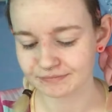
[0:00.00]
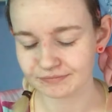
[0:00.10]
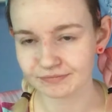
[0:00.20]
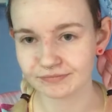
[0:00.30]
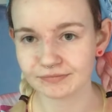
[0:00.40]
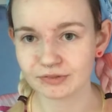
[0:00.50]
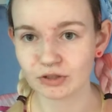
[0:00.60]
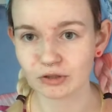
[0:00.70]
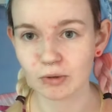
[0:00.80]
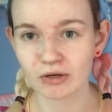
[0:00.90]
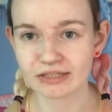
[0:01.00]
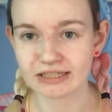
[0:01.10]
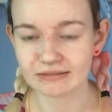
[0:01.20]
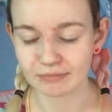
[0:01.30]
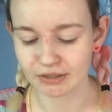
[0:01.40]
I've got the
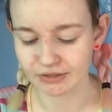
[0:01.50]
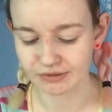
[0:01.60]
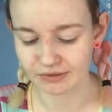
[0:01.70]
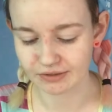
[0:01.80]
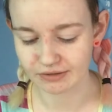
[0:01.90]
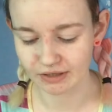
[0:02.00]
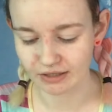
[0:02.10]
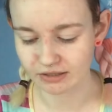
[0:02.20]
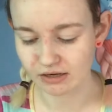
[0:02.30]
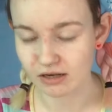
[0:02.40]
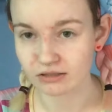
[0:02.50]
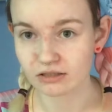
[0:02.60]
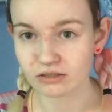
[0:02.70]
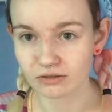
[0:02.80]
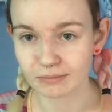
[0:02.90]
quarantine bodies and I can't
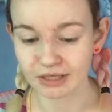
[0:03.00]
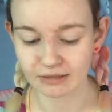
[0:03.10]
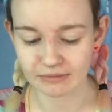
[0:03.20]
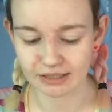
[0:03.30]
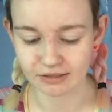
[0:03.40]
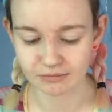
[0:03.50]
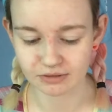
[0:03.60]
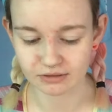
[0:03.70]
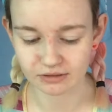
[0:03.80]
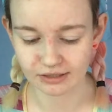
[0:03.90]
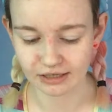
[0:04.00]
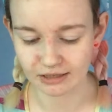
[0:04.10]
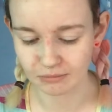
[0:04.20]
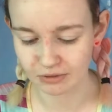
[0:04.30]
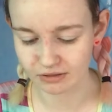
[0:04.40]
stop picking my lips like an
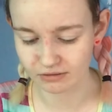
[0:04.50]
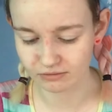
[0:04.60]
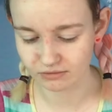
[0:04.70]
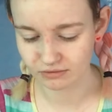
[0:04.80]
imbecile.